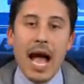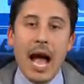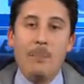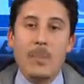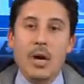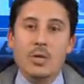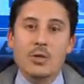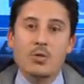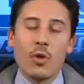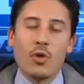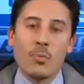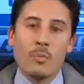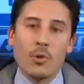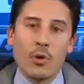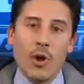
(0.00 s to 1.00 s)
How much
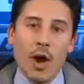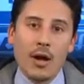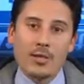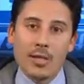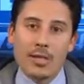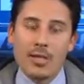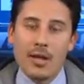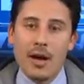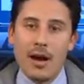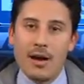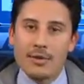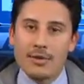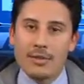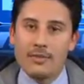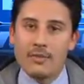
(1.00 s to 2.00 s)
will the project
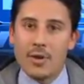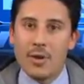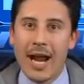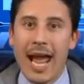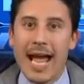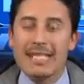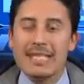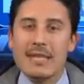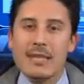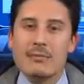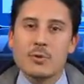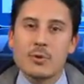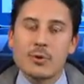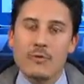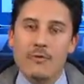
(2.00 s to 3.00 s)
cost? If you're asking
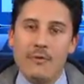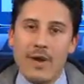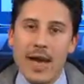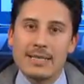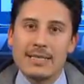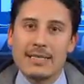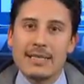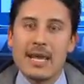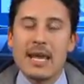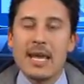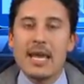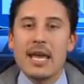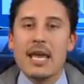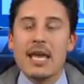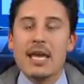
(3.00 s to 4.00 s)
them to invest
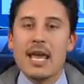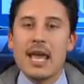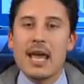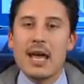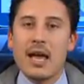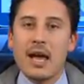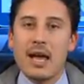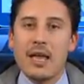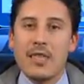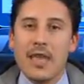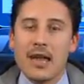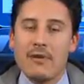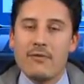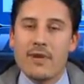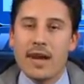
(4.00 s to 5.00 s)
in
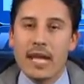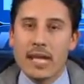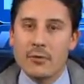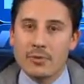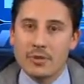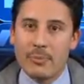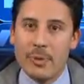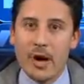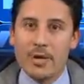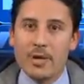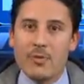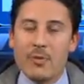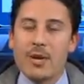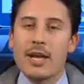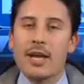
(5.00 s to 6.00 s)
that radio
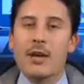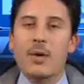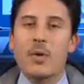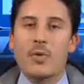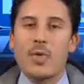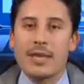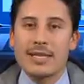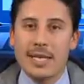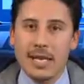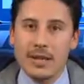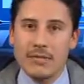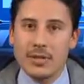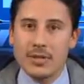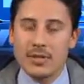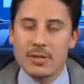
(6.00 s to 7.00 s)
spot you want to air, or that
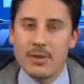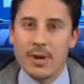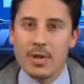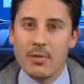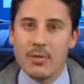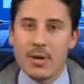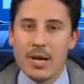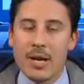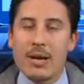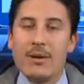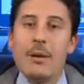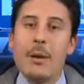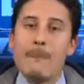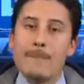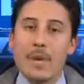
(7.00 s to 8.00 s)
television spot you want to
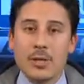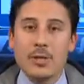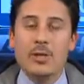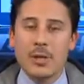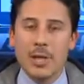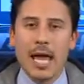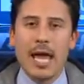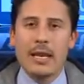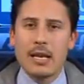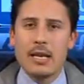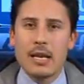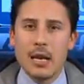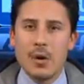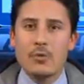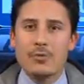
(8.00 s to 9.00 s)
air, make sure your
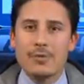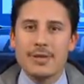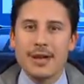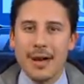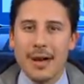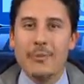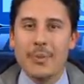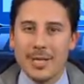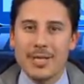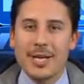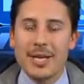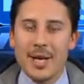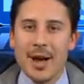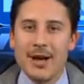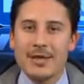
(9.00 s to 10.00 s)
candidate knows how
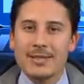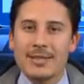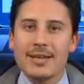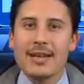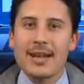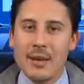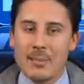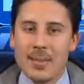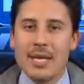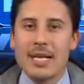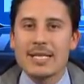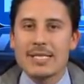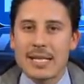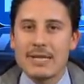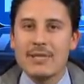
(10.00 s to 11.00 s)
much it costs,
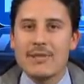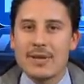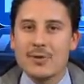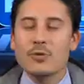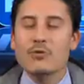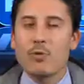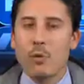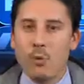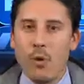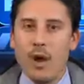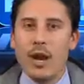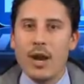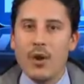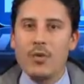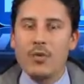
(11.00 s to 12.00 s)
because individuals will
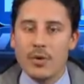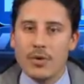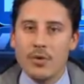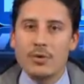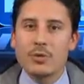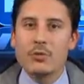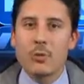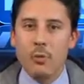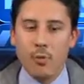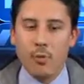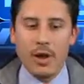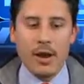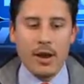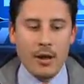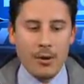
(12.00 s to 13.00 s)
want to know, the donors will
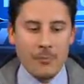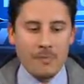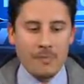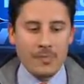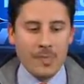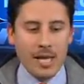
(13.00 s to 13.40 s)
want to know.